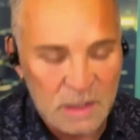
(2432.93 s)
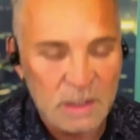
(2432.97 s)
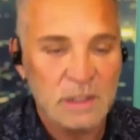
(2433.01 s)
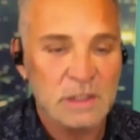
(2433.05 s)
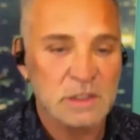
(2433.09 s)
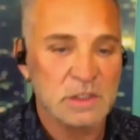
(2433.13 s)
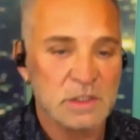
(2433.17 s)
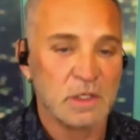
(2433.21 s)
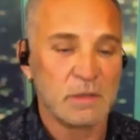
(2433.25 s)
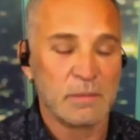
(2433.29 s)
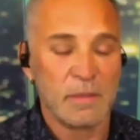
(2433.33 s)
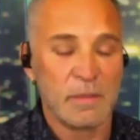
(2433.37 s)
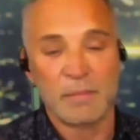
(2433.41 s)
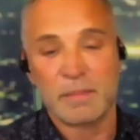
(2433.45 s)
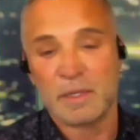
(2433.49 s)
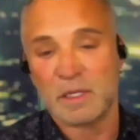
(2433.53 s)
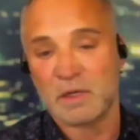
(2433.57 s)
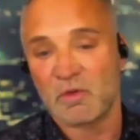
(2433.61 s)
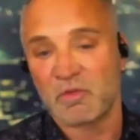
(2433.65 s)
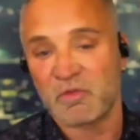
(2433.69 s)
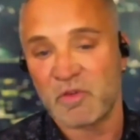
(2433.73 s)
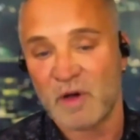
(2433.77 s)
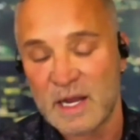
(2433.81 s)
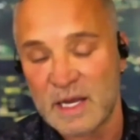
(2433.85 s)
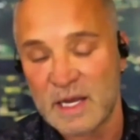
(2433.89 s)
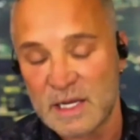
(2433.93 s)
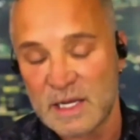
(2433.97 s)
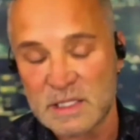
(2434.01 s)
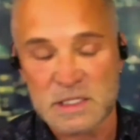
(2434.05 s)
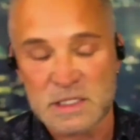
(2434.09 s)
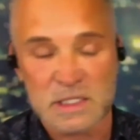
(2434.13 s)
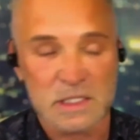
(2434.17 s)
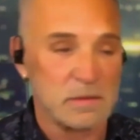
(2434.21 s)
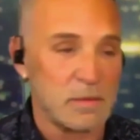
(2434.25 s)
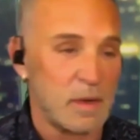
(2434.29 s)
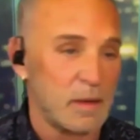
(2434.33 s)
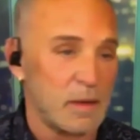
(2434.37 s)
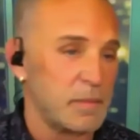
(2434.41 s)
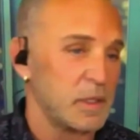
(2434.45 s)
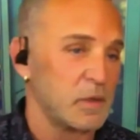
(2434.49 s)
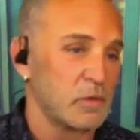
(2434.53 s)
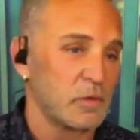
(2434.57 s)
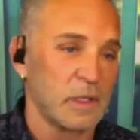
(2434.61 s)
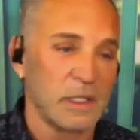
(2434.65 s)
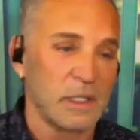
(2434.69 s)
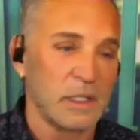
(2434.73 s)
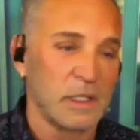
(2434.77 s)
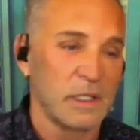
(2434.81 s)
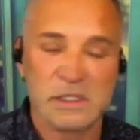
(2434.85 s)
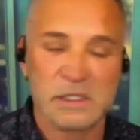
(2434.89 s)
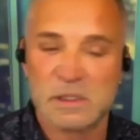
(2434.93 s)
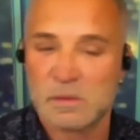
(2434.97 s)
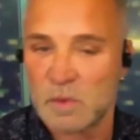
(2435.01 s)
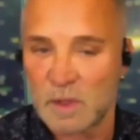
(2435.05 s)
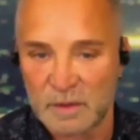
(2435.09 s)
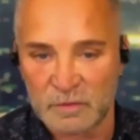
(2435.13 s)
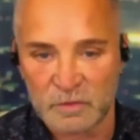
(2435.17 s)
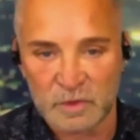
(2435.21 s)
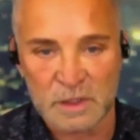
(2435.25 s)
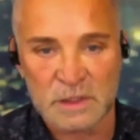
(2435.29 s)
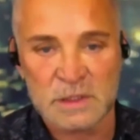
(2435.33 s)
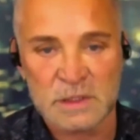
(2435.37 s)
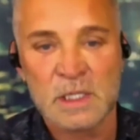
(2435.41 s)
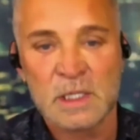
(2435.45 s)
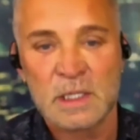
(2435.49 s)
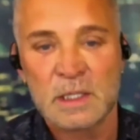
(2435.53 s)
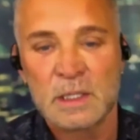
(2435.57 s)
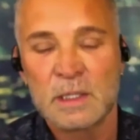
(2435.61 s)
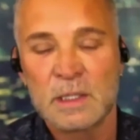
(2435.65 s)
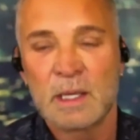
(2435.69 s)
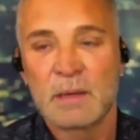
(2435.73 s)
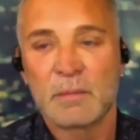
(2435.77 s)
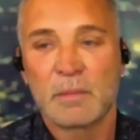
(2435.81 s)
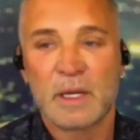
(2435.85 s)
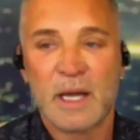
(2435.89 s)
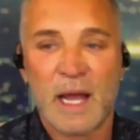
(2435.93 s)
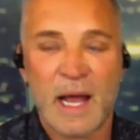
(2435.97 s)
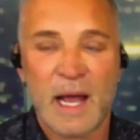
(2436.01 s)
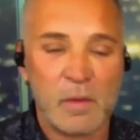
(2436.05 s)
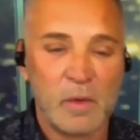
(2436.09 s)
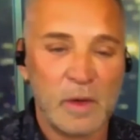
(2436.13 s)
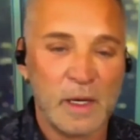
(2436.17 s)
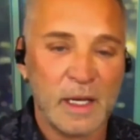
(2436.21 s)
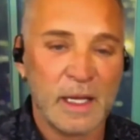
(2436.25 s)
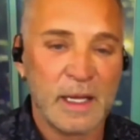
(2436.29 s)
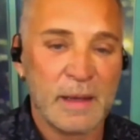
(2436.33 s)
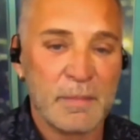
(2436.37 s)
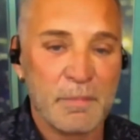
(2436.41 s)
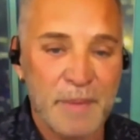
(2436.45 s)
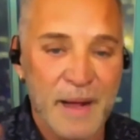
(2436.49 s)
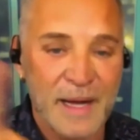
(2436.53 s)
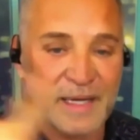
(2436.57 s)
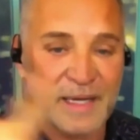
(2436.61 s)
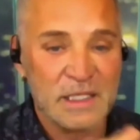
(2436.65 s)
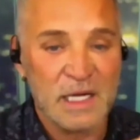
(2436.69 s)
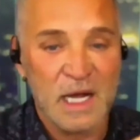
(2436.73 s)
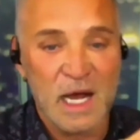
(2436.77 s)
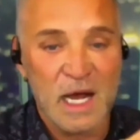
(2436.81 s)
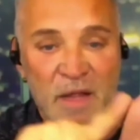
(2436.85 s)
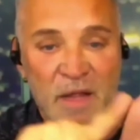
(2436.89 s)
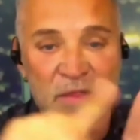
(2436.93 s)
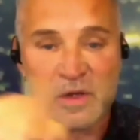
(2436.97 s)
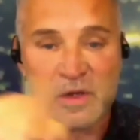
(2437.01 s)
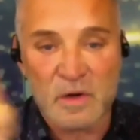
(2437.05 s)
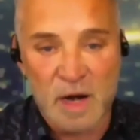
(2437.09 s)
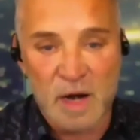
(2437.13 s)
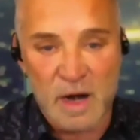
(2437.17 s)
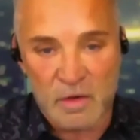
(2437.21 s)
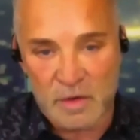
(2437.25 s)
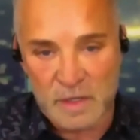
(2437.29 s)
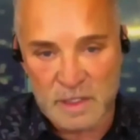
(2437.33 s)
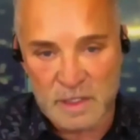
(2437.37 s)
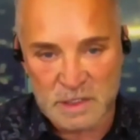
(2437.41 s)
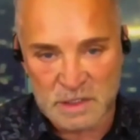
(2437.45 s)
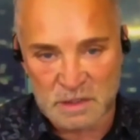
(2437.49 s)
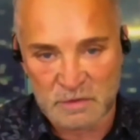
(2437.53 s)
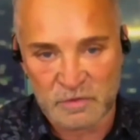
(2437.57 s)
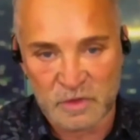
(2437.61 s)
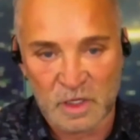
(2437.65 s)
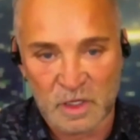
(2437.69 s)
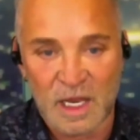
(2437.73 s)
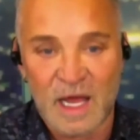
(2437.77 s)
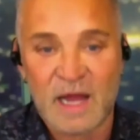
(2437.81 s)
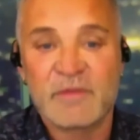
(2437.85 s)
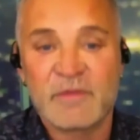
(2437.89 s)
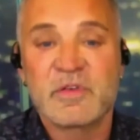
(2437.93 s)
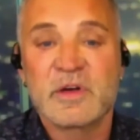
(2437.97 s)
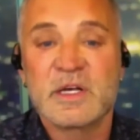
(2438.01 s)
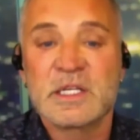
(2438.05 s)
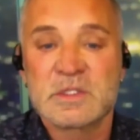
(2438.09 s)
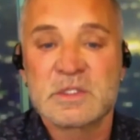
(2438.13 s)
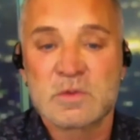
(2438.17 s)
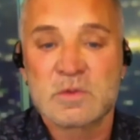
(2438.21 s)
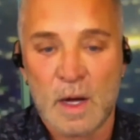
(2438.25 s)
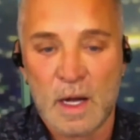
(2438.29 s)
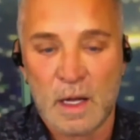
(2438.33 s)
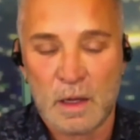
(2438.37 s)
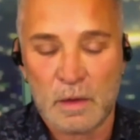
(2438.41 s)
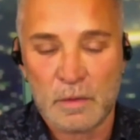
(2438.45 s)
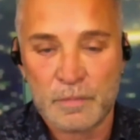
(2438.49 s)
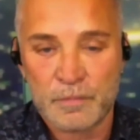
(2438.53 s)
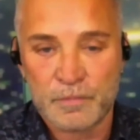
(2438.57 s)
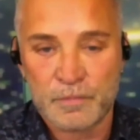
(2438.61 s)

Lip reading: So it might be your finances, it might be your relationship, whatever it is, but how will it impact other areas of your life as well?